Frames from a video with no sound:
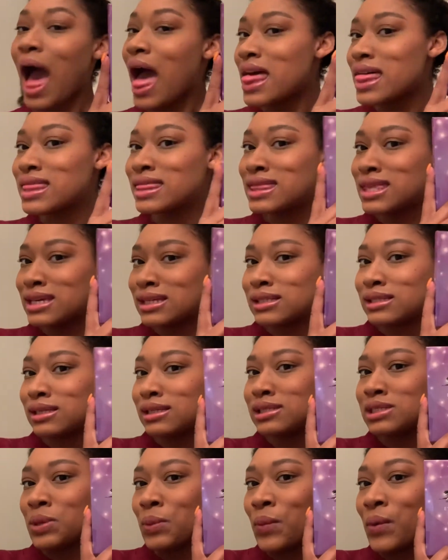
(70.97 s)
this
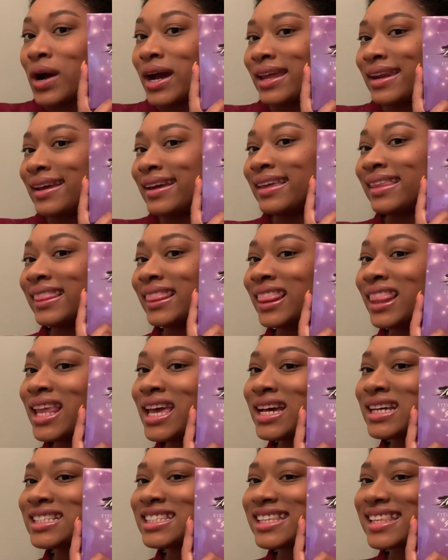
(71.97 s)
is what it
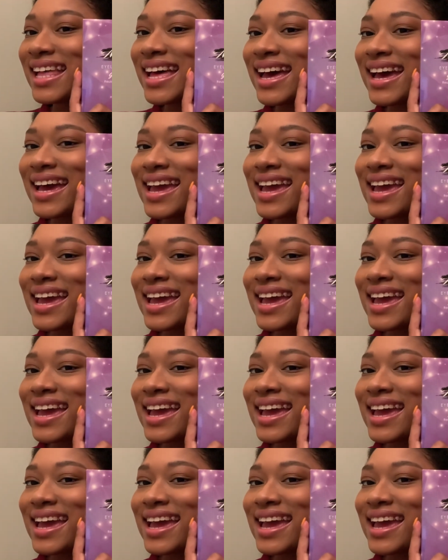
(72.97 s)
looks like.